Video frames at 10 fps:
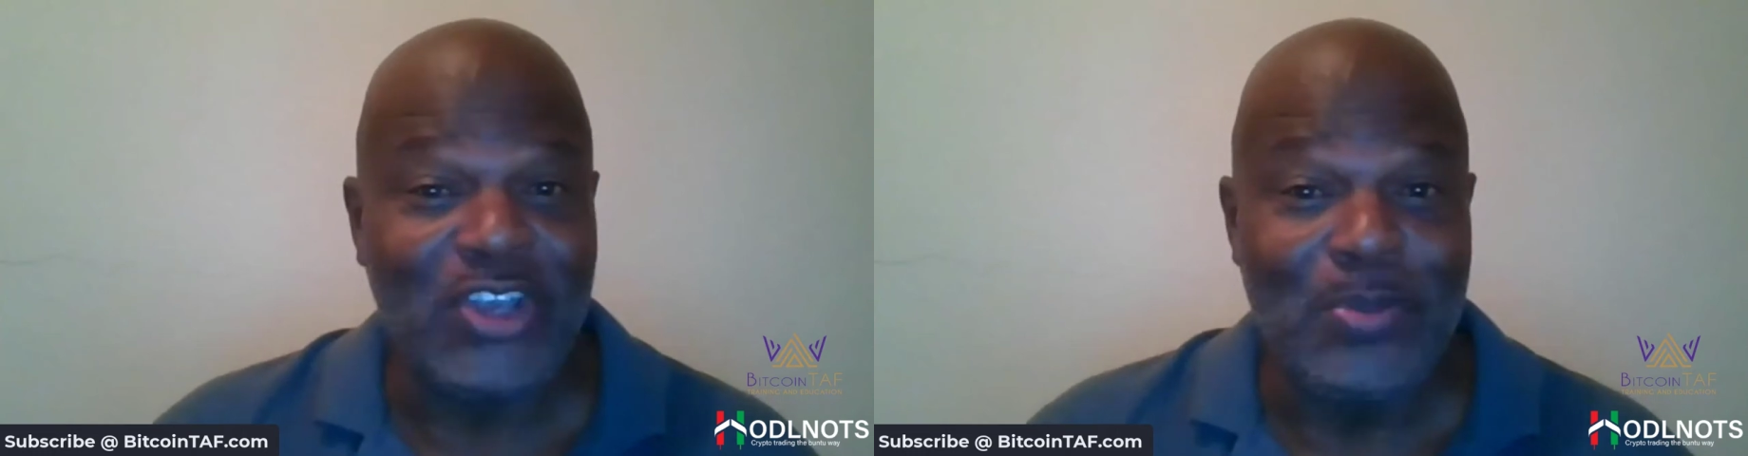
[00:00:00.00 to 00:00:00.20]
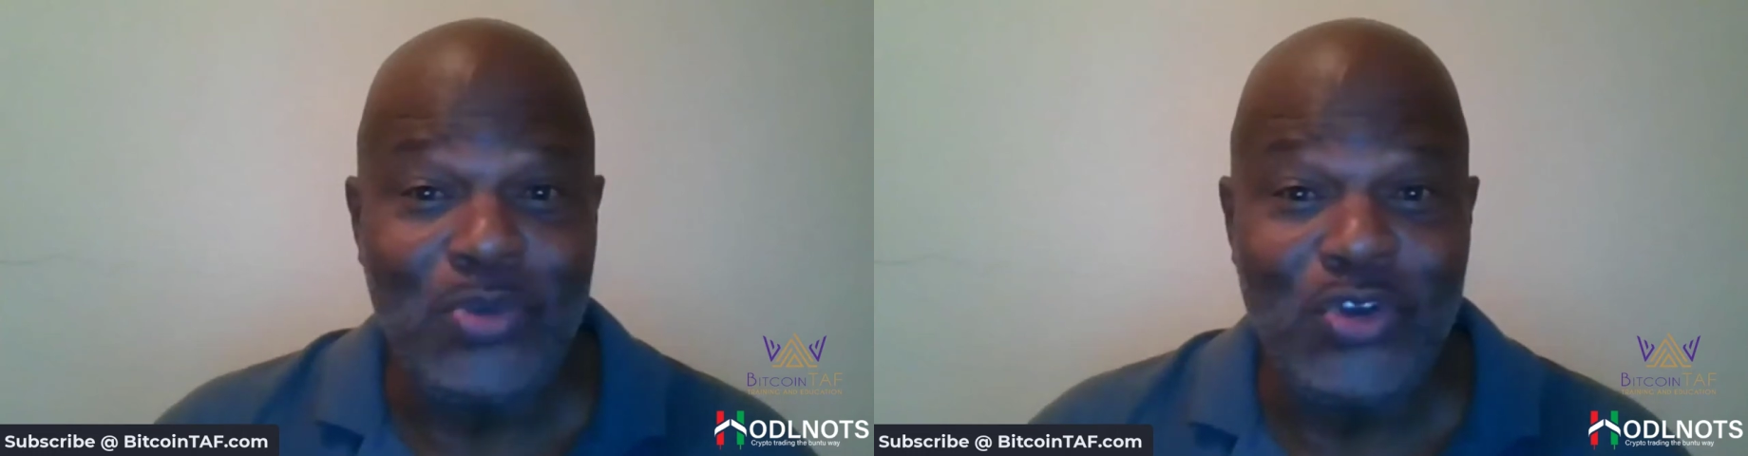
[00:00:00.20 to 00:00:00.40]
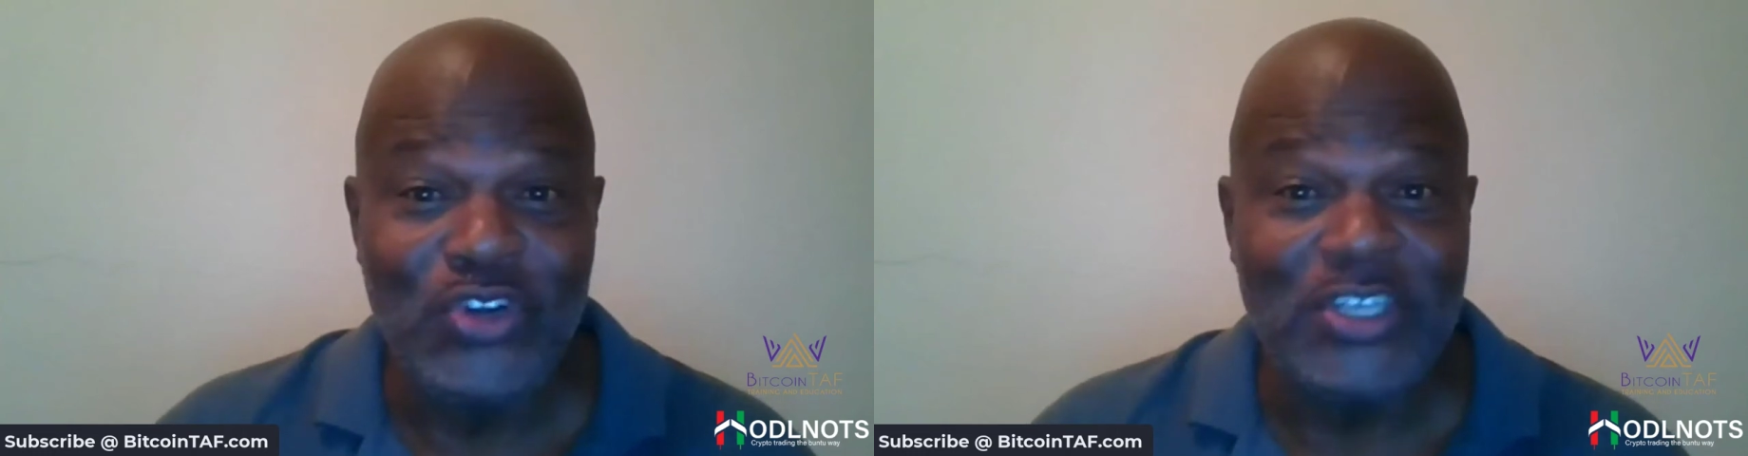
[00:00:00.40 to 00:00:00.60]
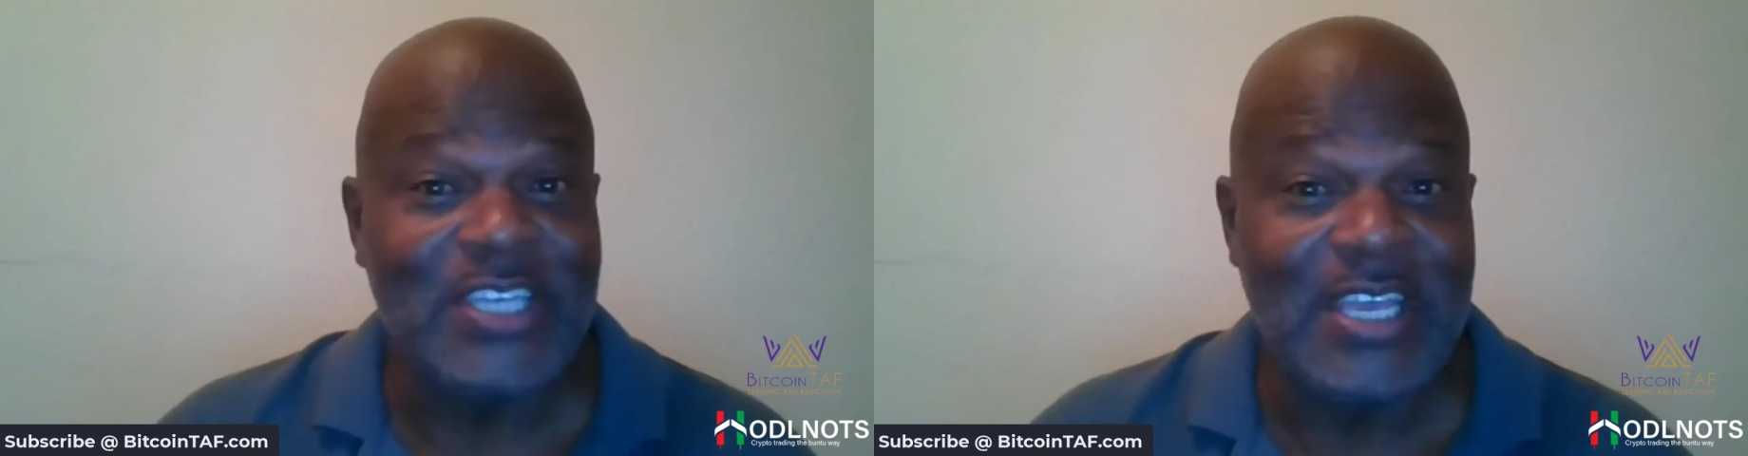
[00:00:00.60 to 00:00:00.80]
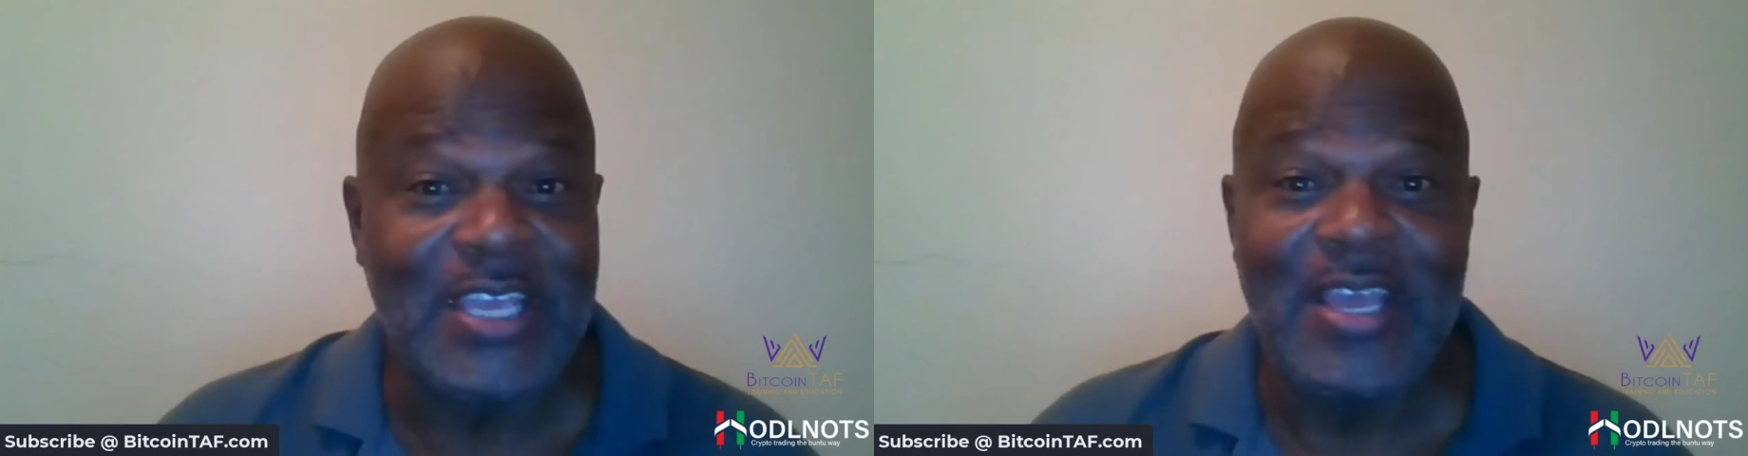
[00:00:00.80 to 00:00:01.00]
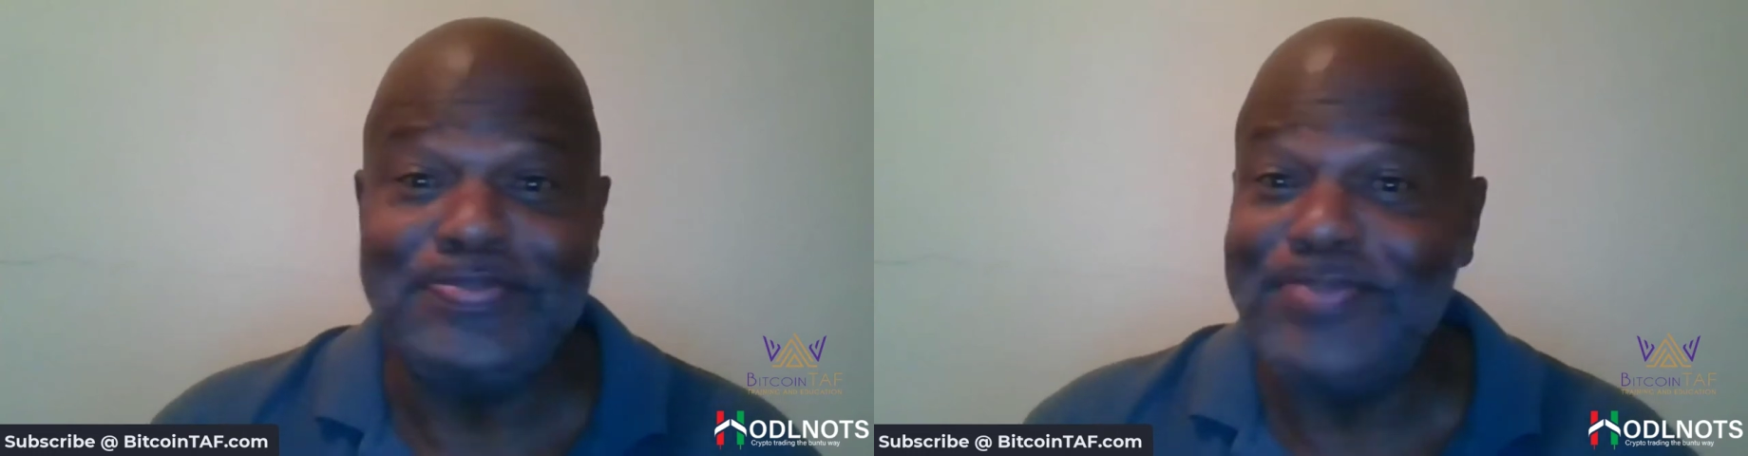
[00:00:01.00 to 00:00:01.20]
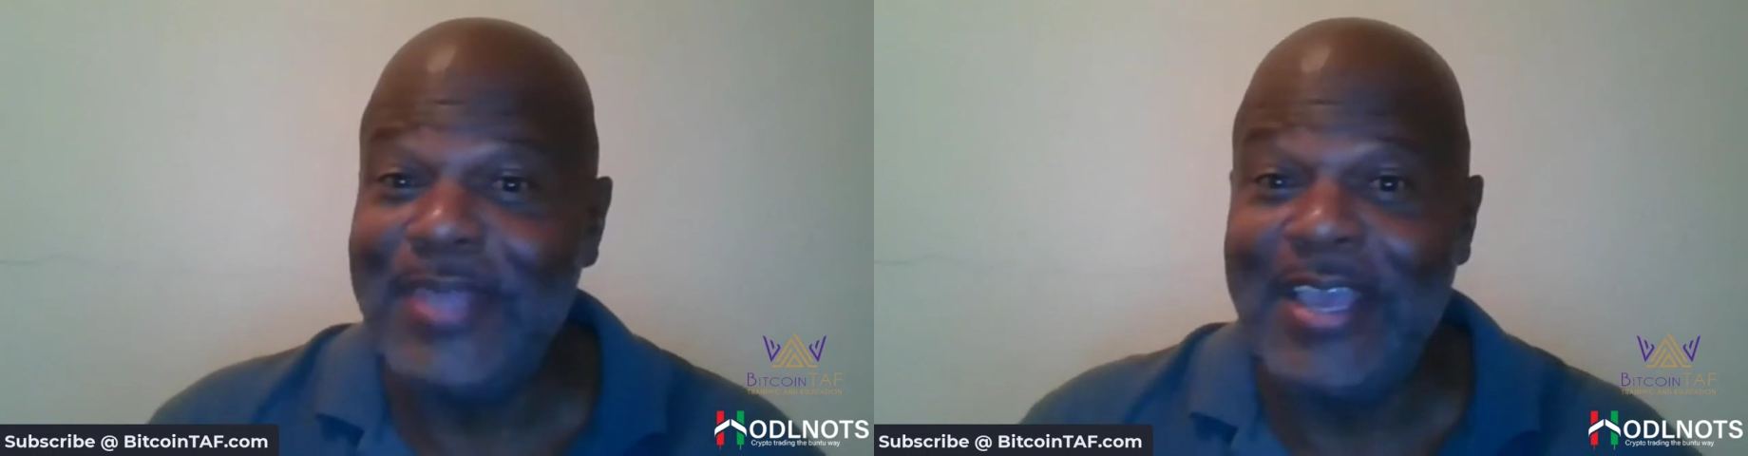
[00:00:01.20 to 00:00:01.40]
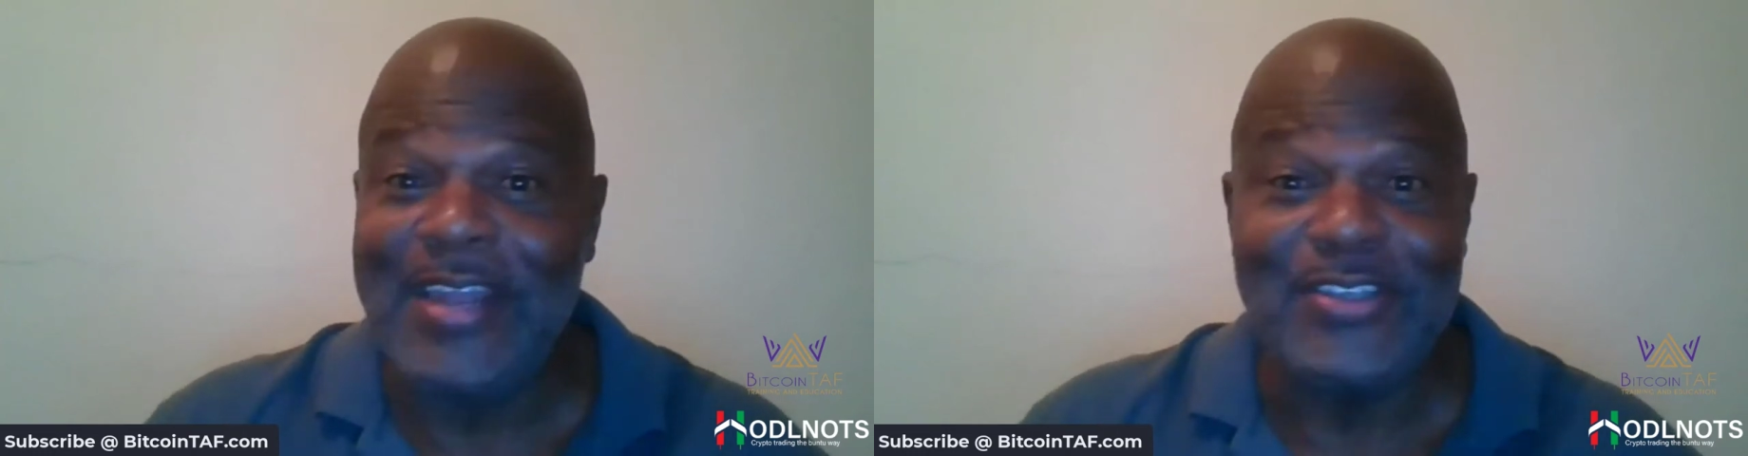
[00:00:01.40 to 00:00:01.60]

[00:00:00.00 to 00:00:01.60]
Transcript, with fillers: the community, it